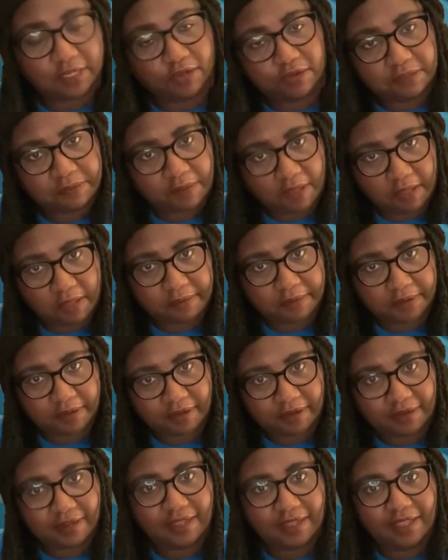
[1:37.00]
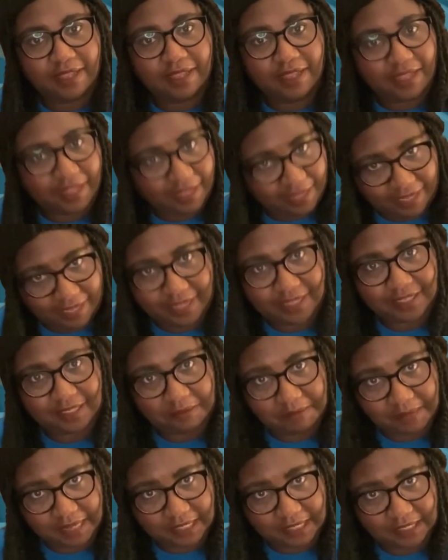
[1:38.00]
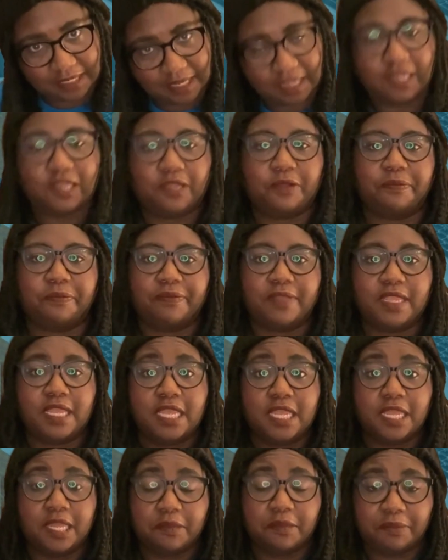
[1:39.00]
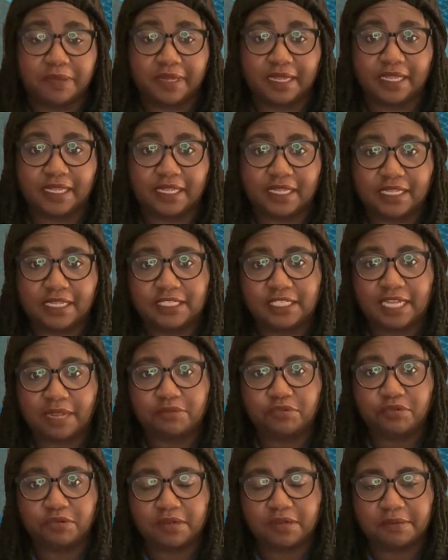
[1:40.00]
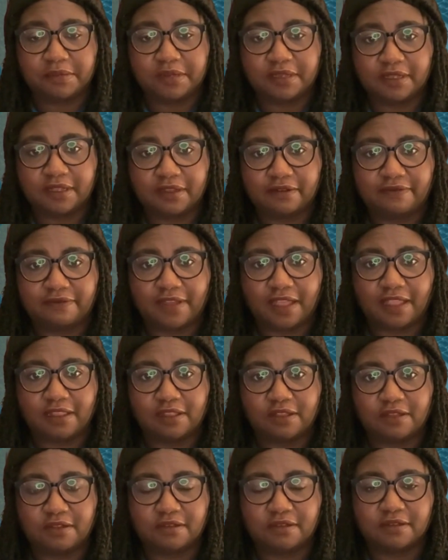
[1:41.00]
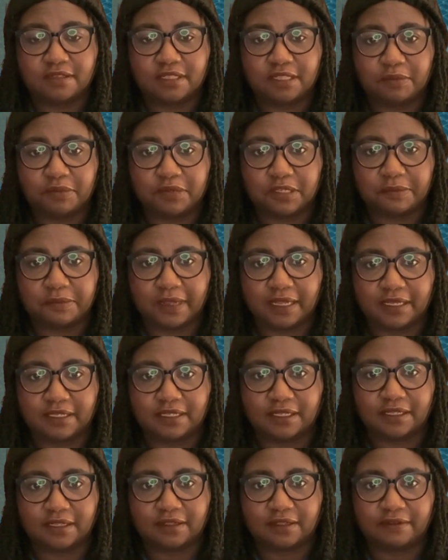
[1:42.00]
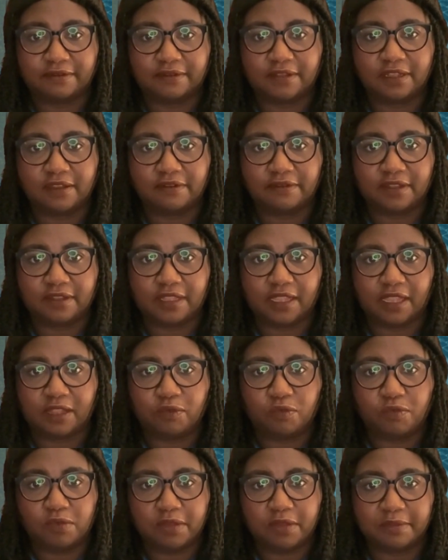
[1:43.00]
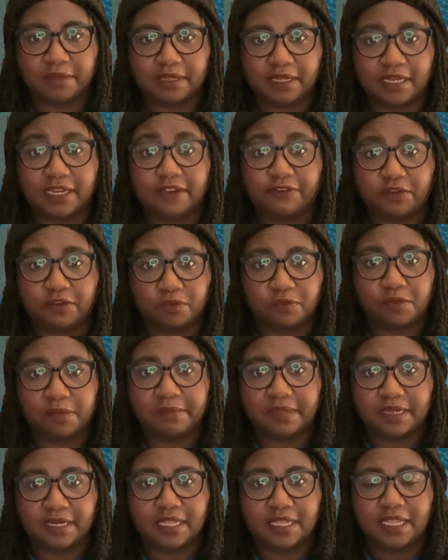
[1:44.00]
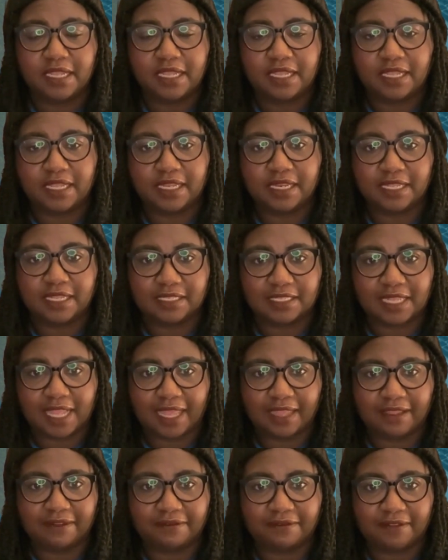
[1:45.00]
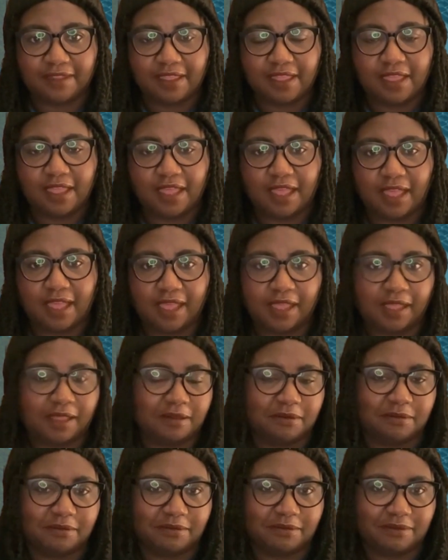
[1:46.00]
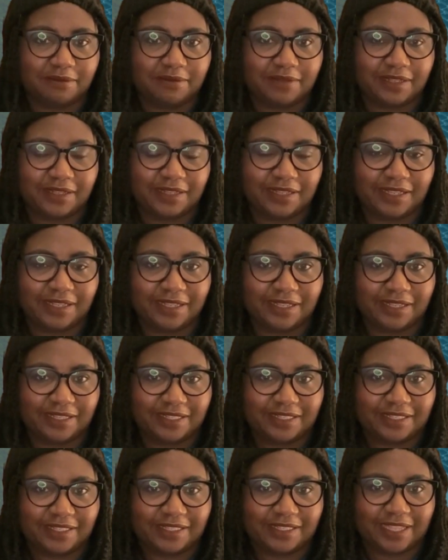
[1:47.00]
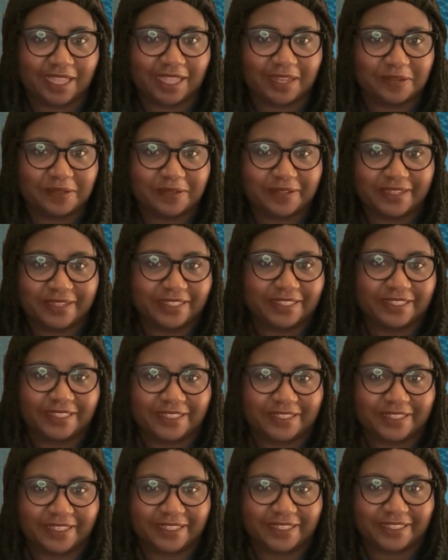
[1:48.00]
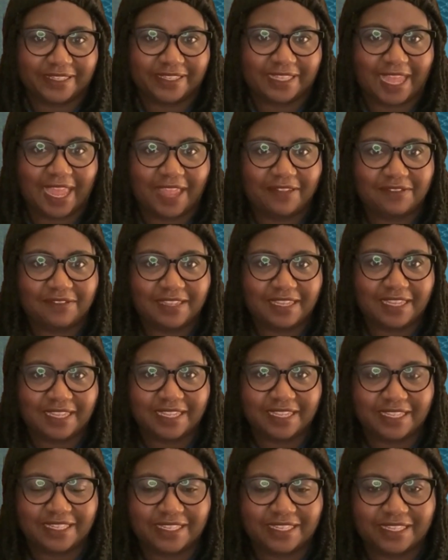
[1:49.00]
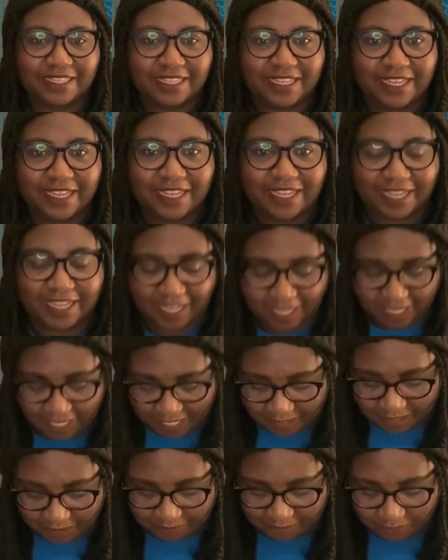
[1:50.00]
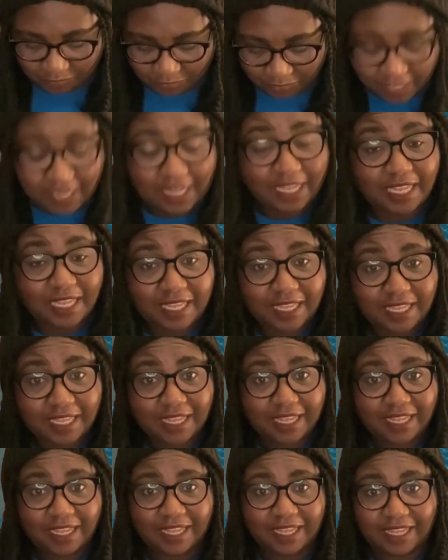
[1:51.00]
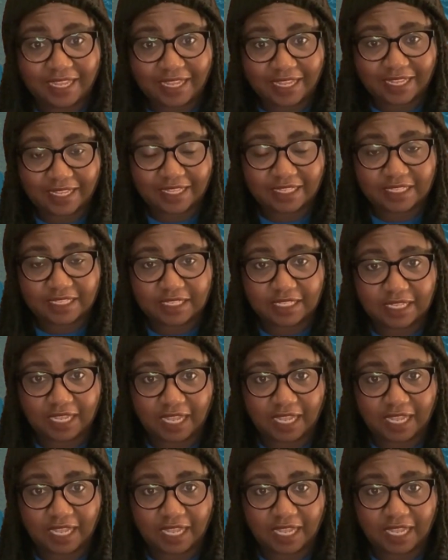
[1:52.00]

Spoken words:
Palmer, and he is a mess, y'all. But each chapter in the book follows the perspective of a different woman in his life. It's lively, it's gritty, it's